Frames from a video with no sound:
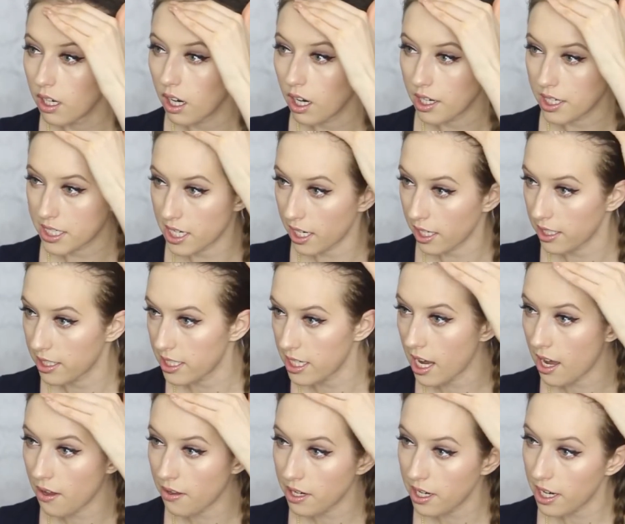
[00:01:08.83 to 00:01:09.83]
are tucked
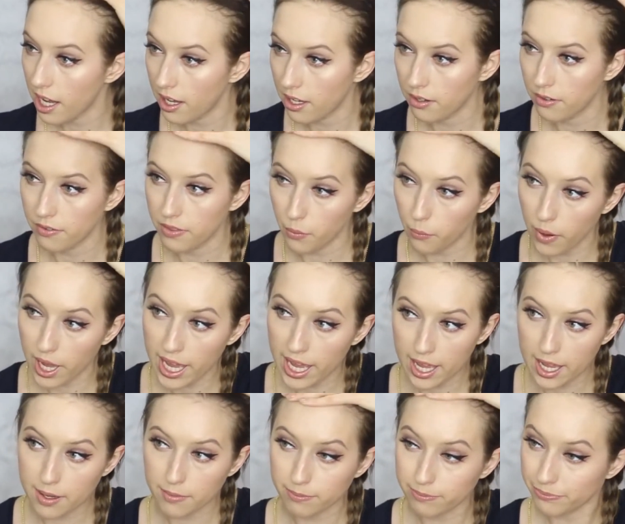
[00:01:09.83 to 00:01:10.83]
down and out of the
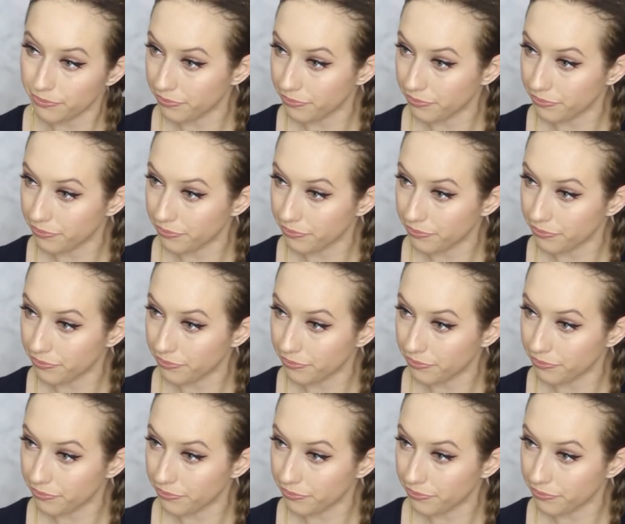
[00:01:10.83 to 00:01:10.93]
way.